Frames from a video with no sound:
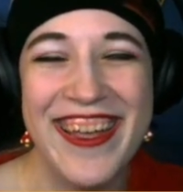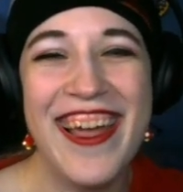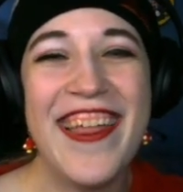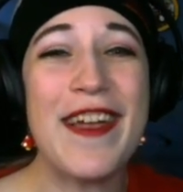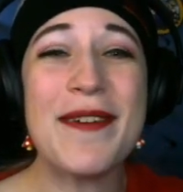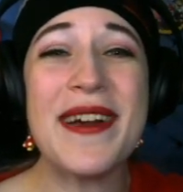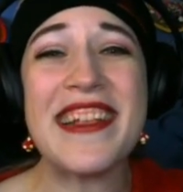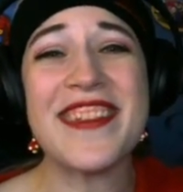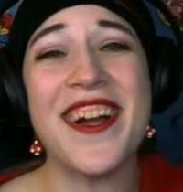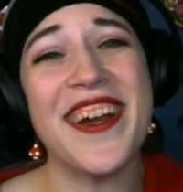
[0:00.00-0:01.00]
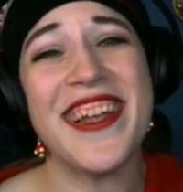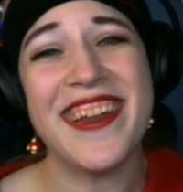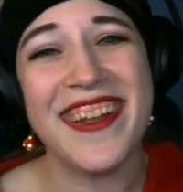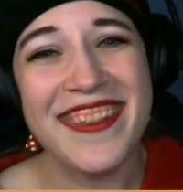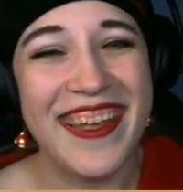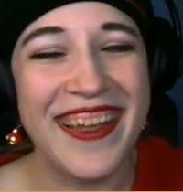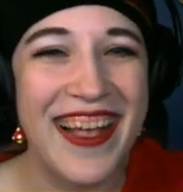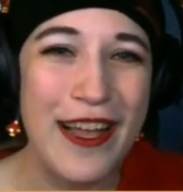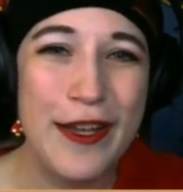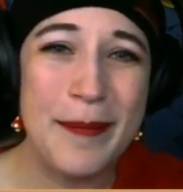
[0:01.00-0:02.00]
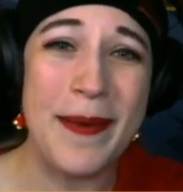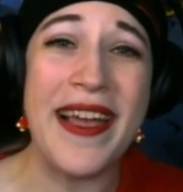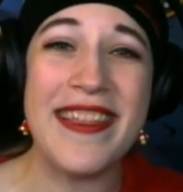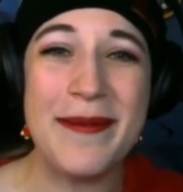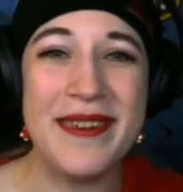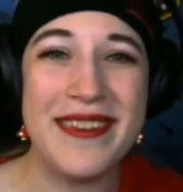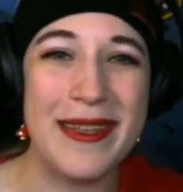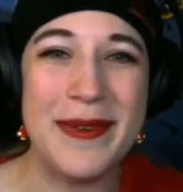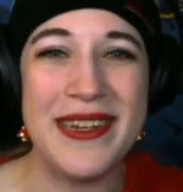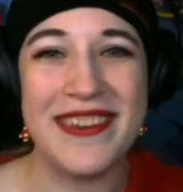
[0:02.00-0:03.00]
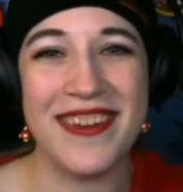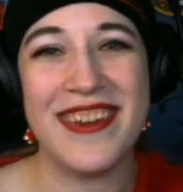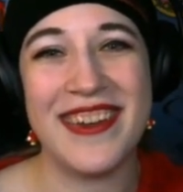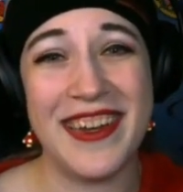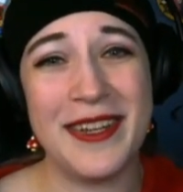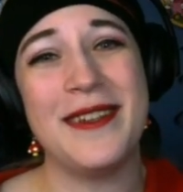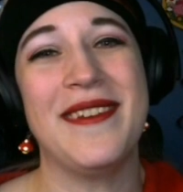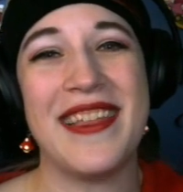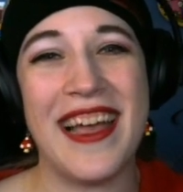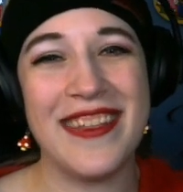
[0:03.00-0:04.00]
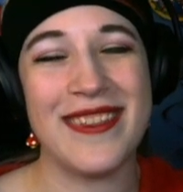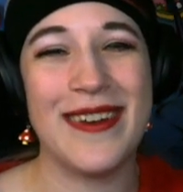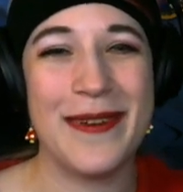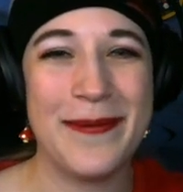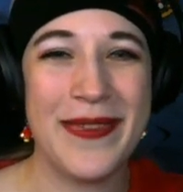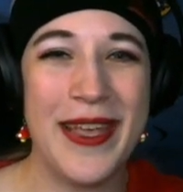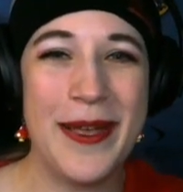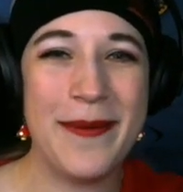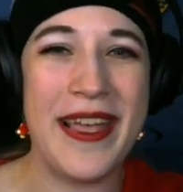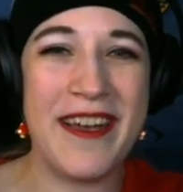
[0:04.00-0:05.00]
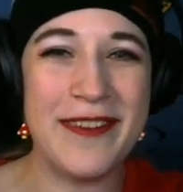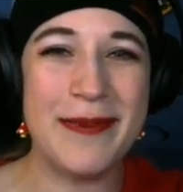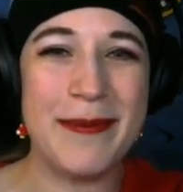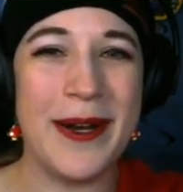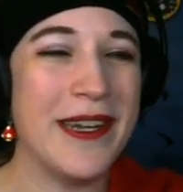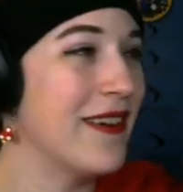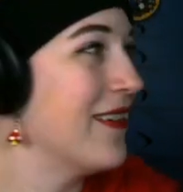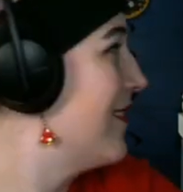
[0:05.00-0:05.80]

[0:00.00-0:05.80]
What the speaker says: They were at Target and like I could buy them because I'm an adult and I can do that. So we have Mario